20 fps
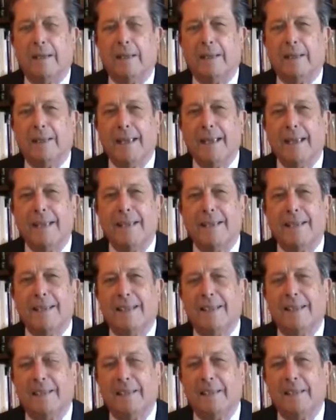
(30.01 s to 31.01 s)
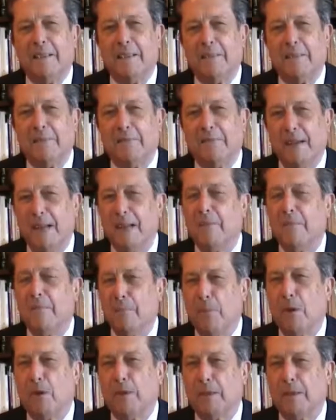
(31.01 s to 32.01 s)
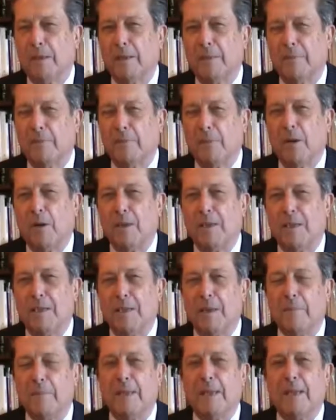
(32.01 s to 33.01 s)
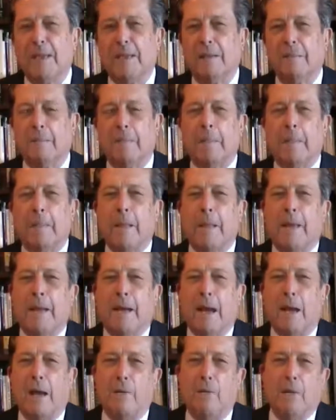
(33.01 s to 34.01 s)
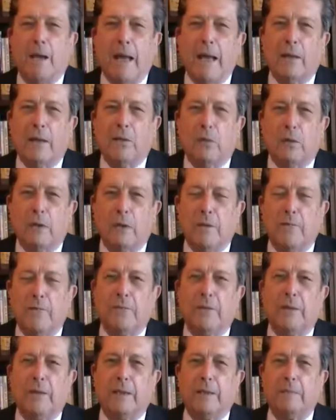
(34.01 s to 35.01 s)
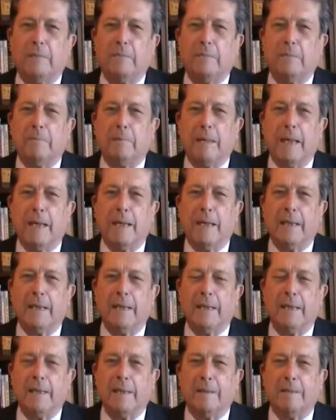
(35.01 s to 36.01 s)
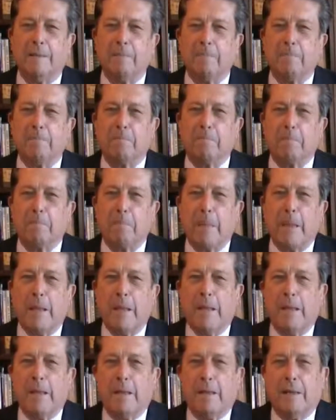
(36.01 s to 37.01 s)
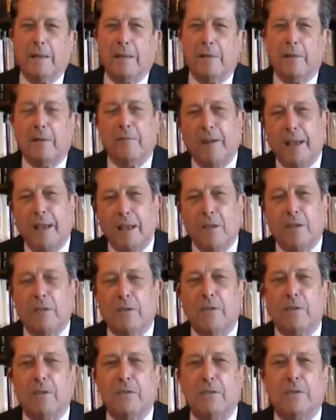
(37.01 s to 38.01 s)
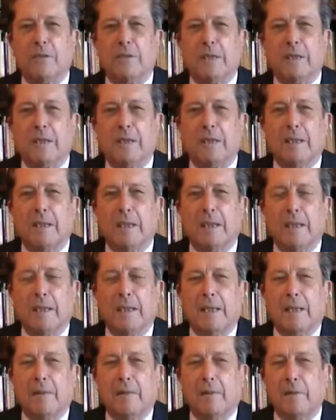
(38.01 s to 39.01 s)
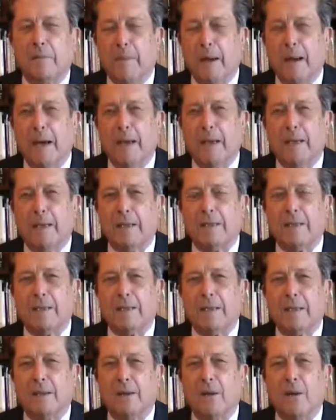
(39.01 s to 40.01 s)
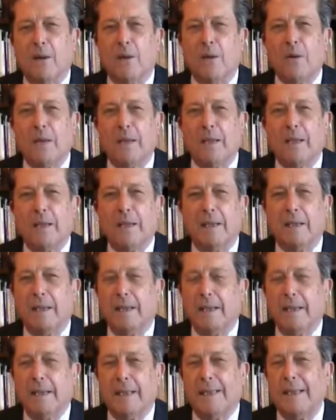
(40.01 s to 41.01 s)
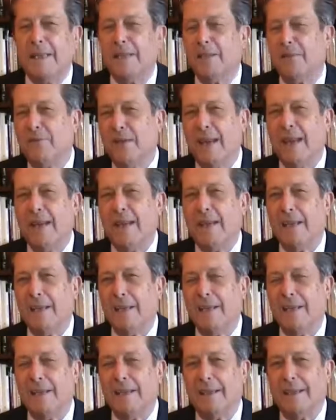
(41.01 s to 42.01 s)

attend this very important policy seminar, I would like to give my reflections, remarks on this very